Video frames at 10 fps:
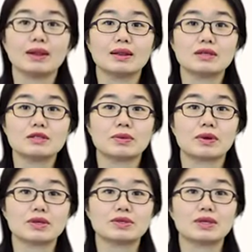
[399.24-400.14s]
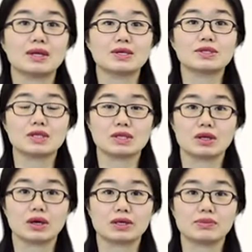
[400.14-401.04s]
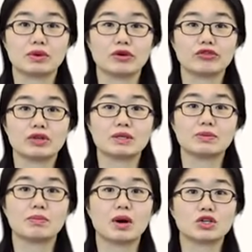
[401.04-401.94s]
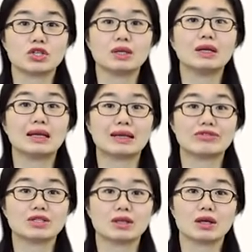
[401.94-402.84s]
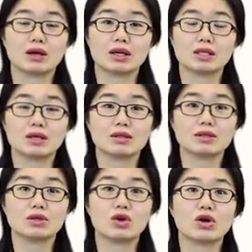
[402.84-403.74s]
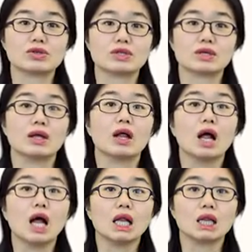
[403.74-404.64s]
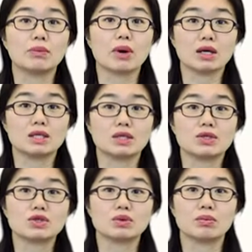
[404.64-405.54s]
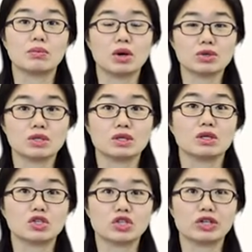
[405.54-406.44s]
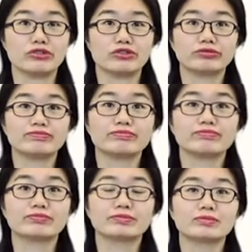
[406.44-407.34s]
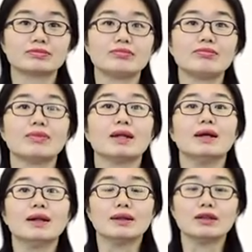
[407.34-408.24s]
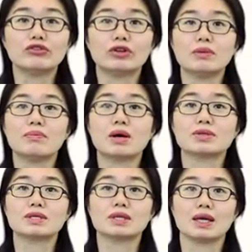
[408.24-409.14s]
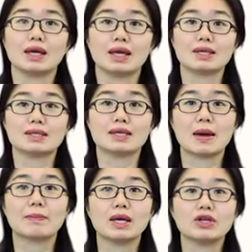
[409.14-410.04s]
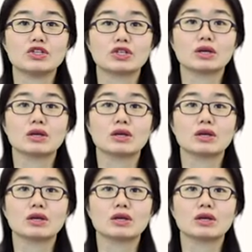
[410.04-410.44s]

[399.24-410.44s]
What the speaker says: This price less desired profit margin leaves the target cost the marketers must achieve. The firm must examine each